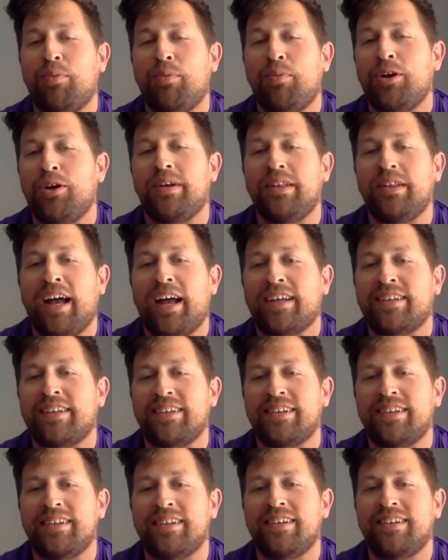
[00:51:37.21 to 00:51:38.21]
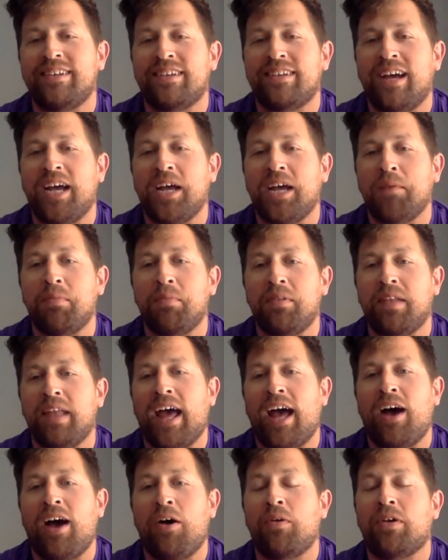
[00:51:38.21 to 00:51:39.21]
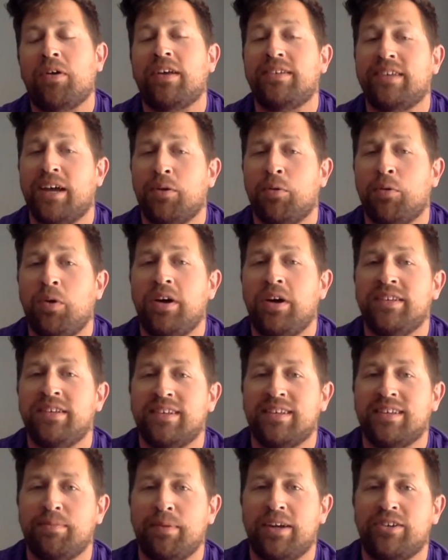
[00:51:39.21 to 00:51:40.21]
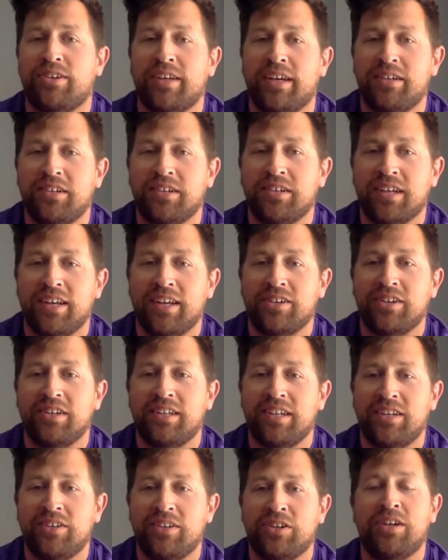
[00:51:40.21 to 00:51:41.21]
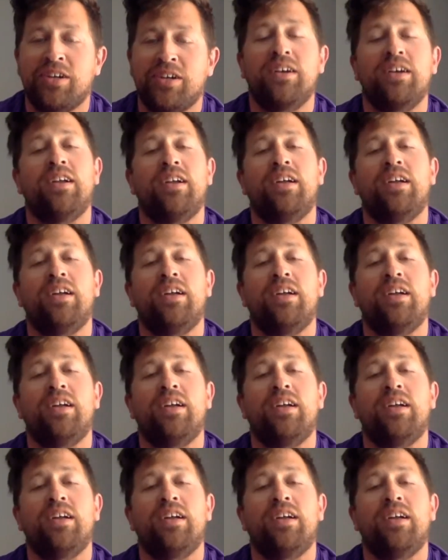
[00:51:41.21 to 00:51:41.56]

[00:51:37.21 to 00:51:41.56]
more relaxing time now, because I was a special education teacher.